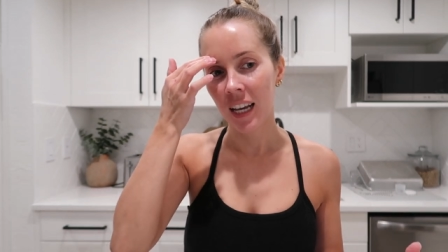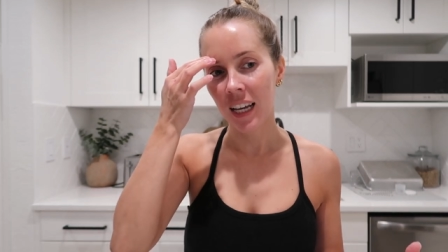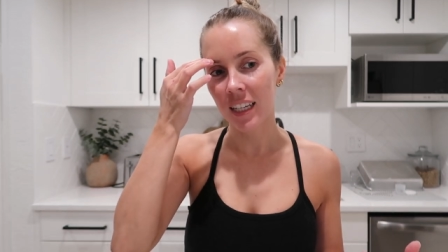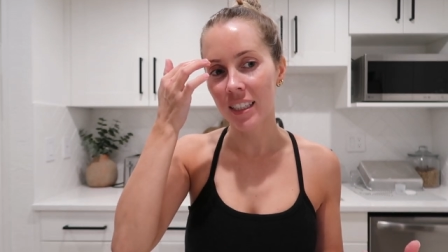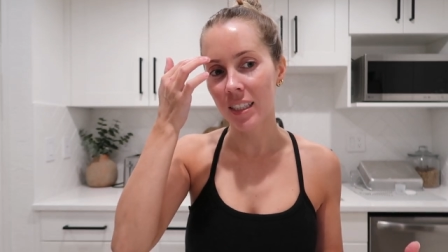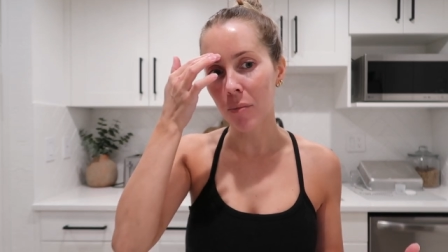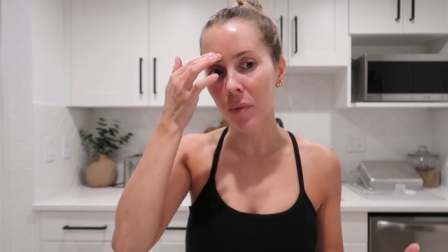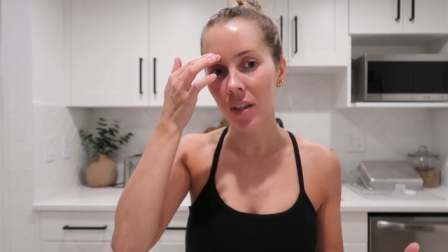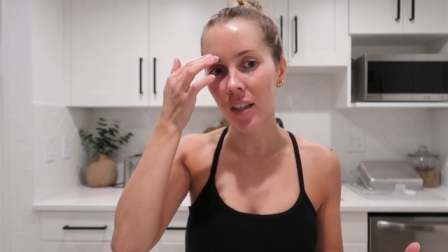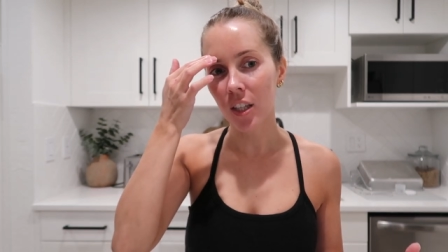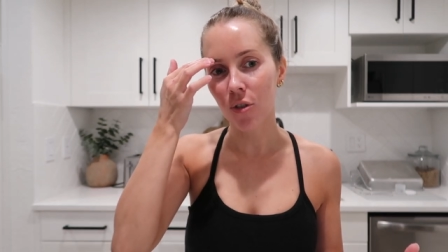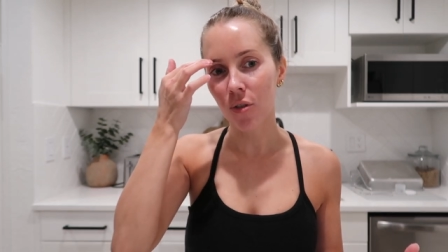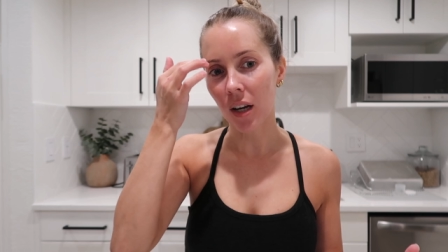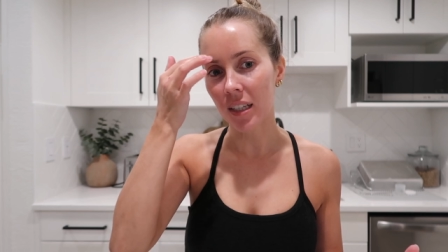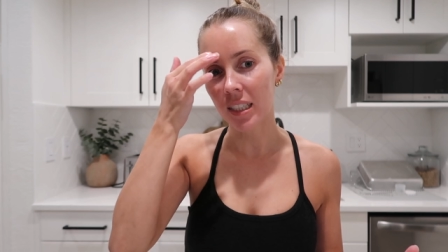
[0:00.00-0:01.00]
It's something that
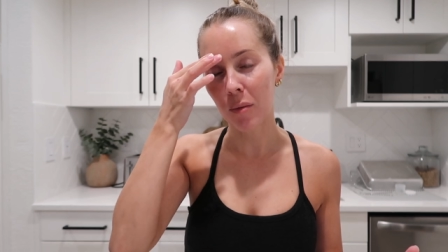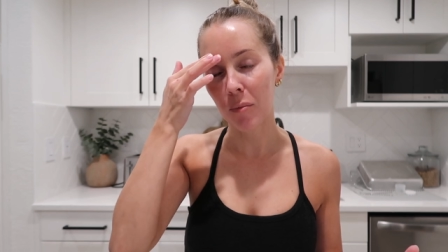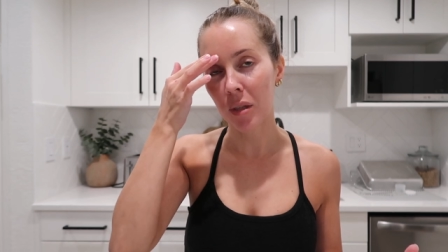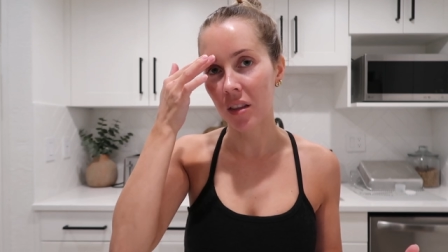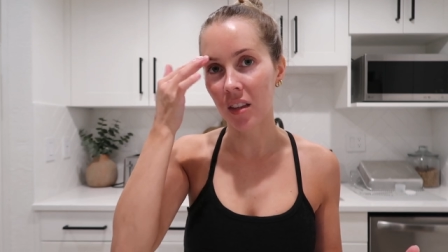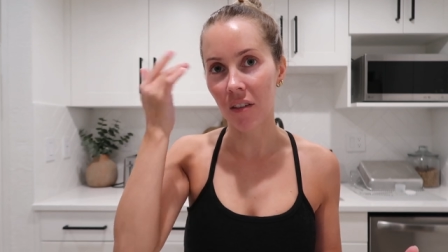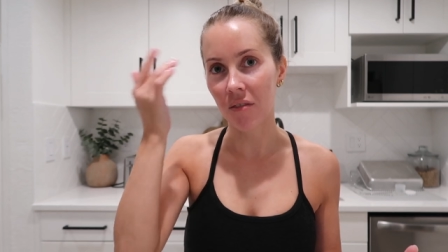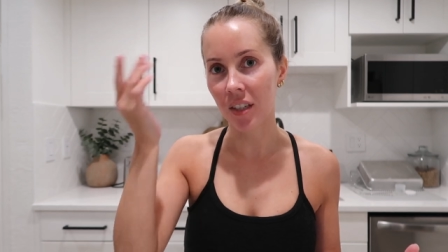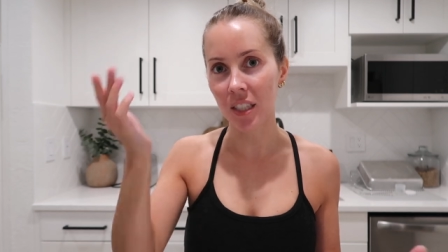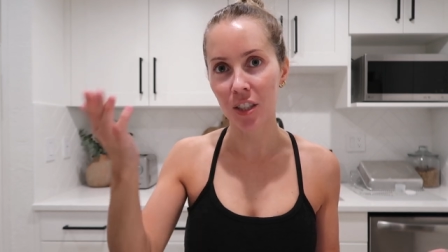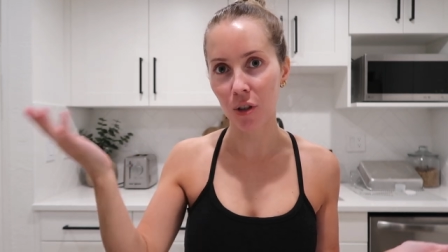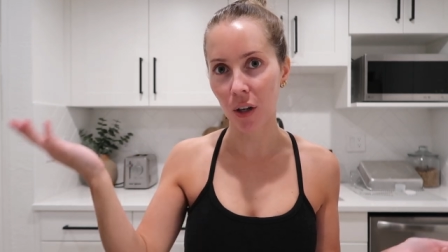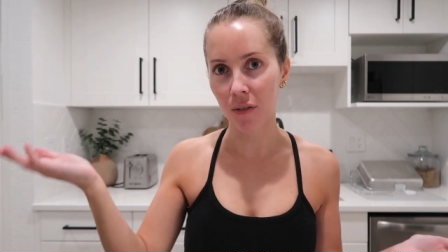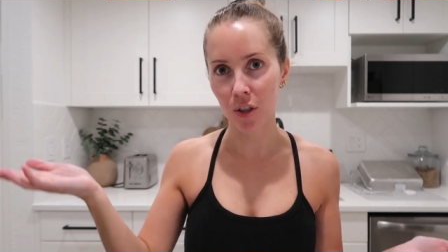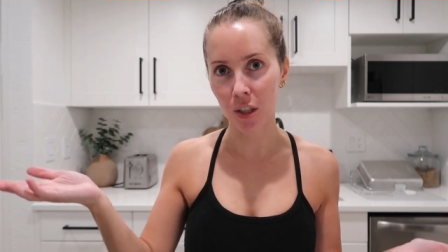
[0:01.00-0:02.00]
you guys have been loving,
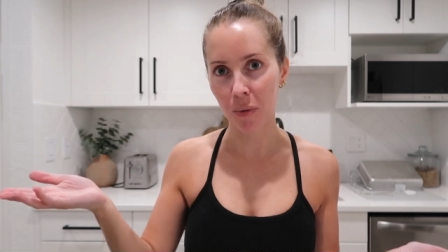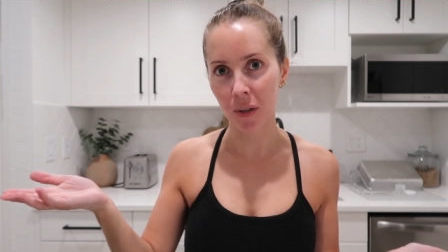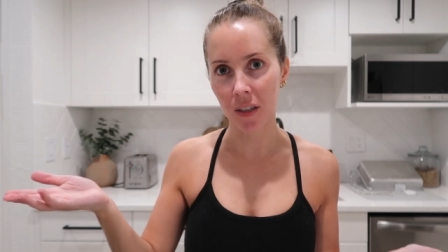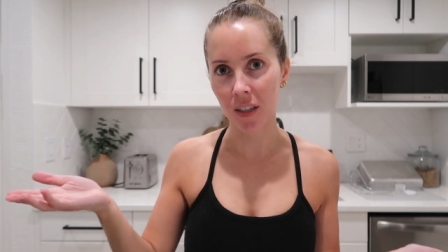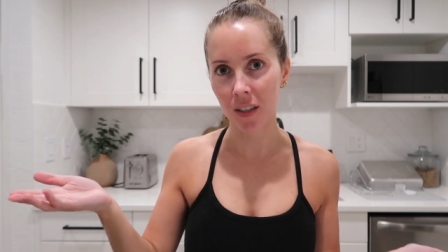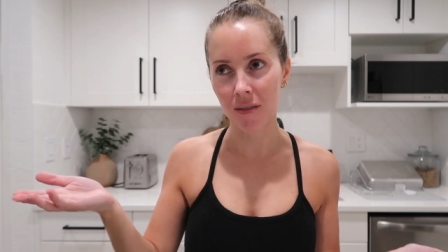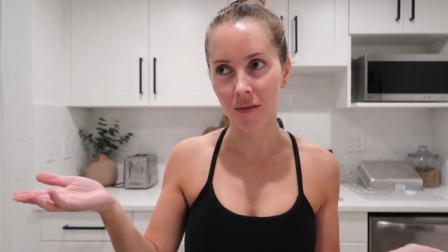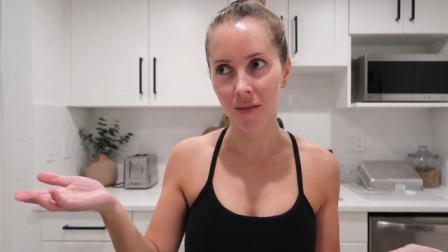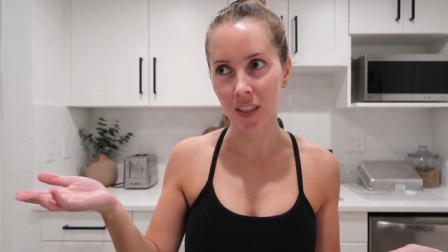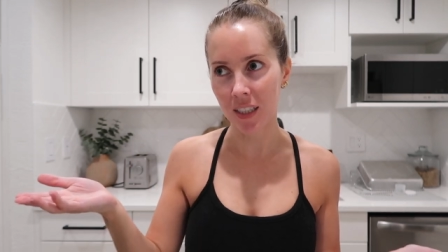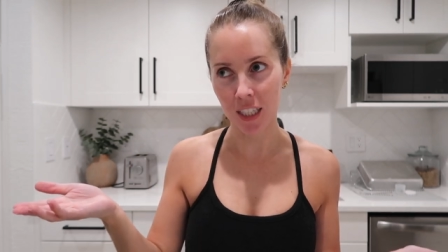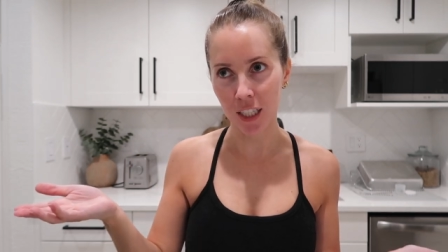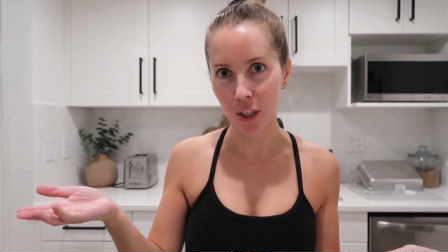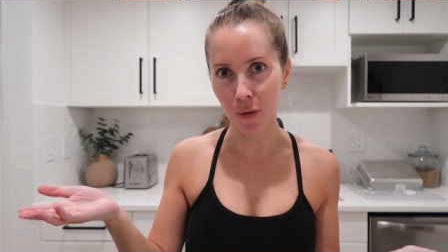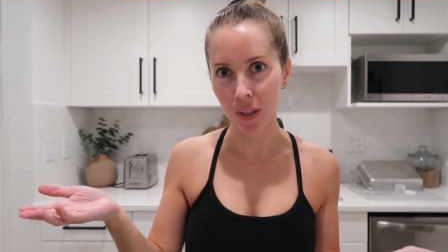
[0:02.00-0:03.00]
so I've just been
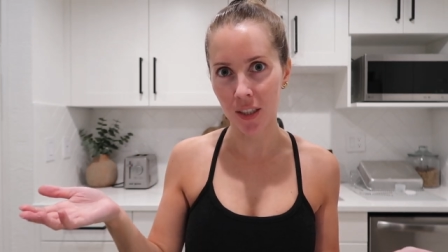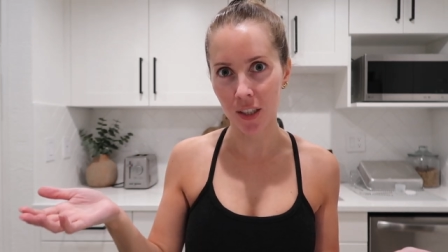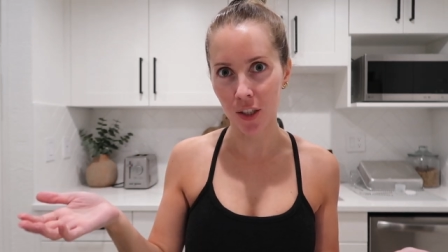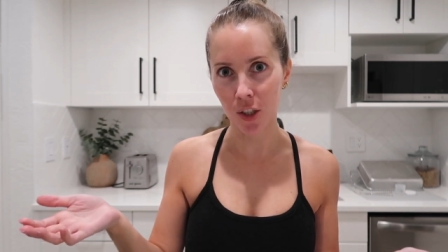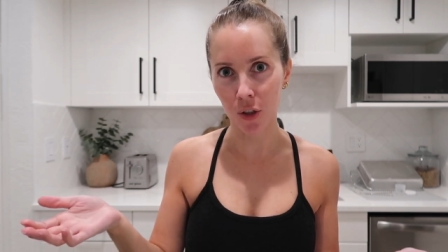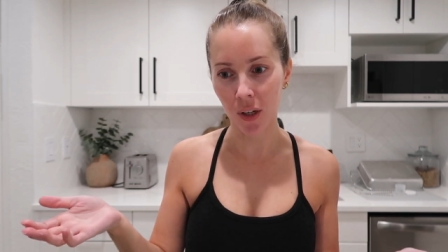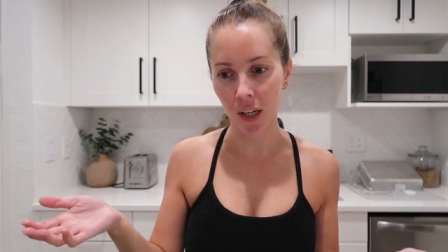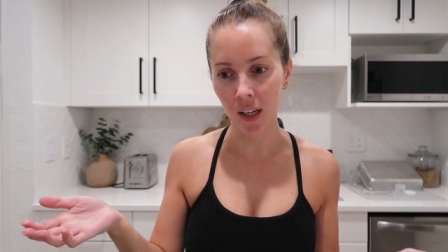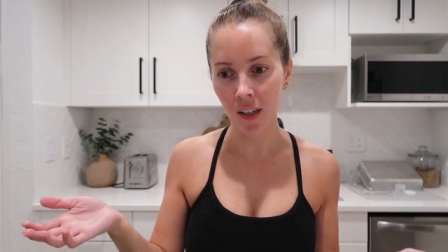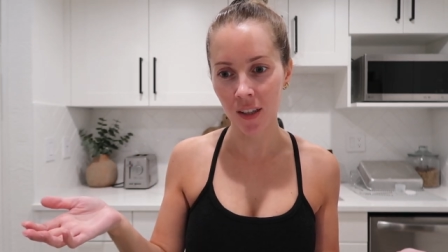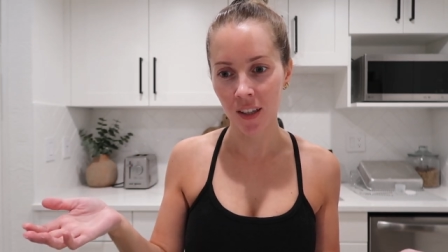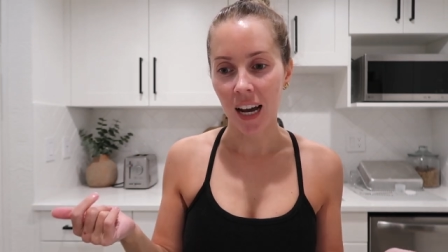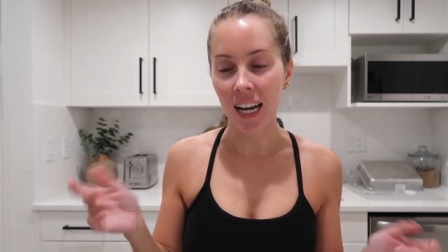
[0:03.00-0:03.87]
continuing to do it.